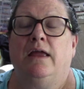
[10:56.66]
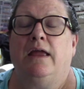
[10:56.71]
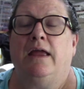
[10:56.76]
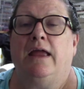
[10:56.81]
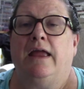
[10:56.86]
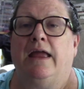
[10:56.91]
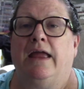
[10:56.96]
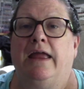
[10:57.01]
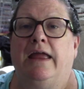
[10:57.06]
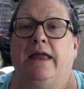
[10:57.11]

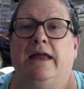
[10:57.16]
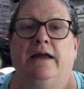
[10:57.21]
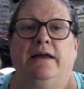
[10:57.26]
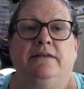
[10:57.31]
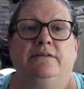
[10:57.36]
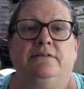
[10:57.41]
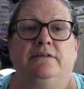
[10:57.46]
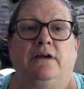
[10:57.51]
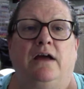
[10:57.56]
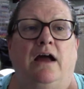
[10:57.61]

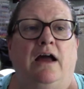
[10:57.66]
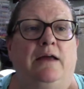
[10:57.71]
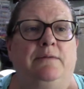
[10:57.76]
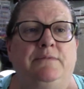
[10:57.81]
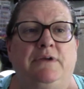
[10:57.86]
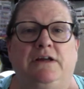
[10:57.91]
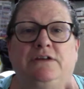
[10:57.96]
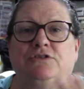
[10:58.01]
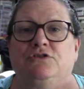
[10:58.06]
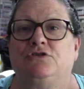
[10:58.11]
And I'm
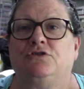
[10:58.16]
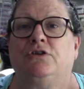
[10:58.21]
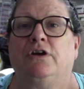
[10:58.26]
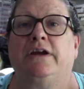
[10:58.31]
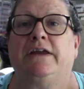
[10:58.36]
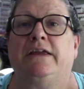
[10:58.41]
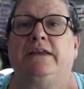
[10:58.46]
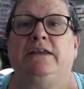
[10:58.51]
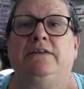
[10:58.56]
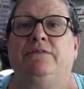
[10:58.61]
not sure I
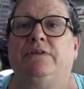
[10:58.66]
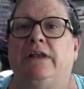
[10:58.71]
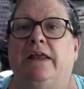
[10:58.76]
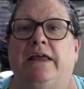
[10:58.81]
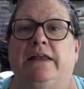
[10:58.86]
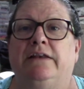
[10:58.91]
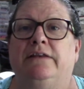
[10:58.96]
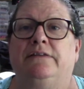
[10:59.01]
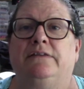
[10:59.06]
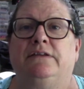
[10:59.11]
can even
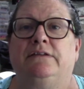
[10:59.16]
edit